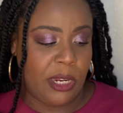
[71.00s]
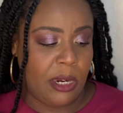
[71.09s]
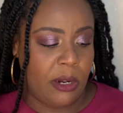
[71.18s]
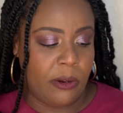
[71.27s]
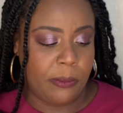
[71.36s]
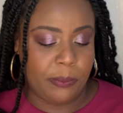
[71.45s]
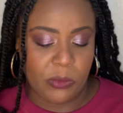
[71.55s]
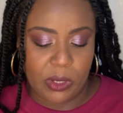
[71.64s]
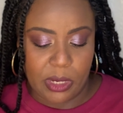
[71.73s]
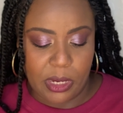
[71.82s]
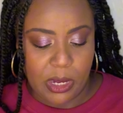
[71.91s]
here.
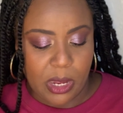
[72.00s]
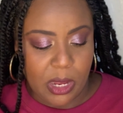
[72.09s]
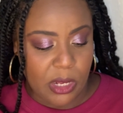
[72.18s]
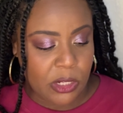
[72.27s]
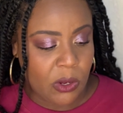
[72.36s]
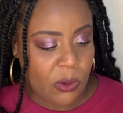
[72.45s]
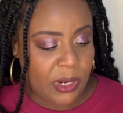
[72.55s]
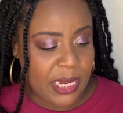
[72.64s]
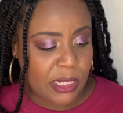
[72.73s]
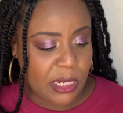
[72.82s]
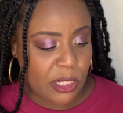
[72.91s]
So
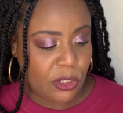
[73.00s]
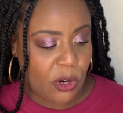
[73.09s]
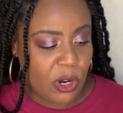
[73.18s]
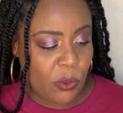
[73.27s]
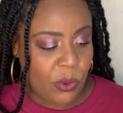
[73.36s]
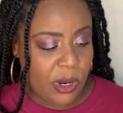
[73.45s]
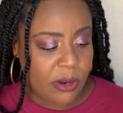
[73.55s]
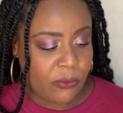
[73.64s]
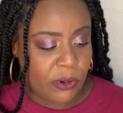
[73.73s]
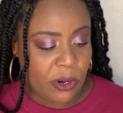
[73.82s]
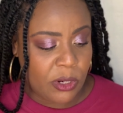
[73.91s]
let's get started with the
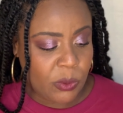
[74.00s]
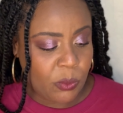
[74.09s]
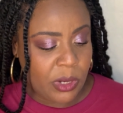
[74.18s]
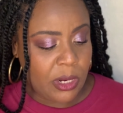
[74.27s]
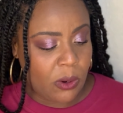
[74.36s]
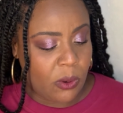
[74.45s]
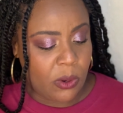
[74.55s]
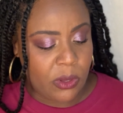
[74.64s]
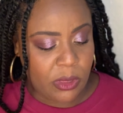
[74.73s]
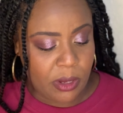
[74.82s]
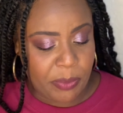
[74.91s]
first one.
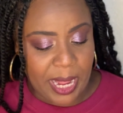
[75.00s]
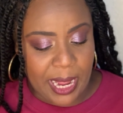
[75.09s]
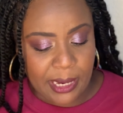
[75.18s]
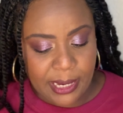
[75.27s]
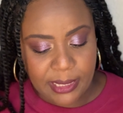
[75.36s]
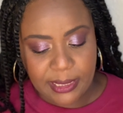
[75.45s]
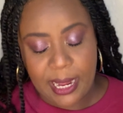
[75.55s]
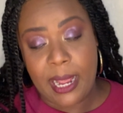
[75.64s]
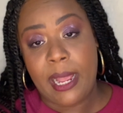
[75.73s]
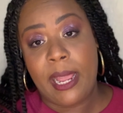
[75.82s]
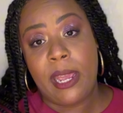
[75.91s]
On the palettes, I
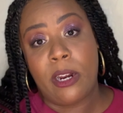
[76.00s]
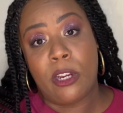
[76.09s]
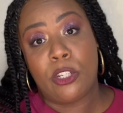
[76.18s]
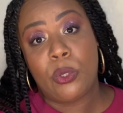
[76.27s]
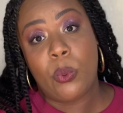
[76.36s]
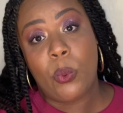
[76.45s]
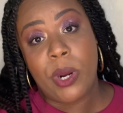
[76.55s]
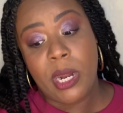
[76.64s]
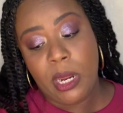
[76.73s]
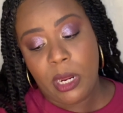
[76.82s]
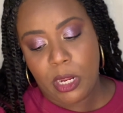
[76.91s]
had a
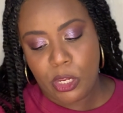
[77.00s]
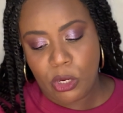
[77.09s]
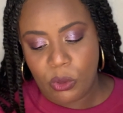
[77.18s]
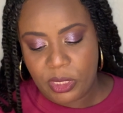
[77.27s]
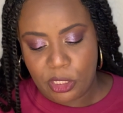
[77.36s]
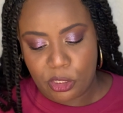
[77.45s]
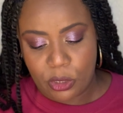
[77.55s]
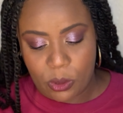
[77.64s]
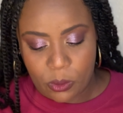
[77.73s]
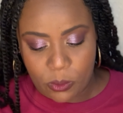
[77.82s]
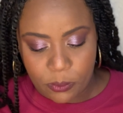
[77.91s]
20 usage
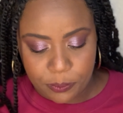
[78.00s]
goal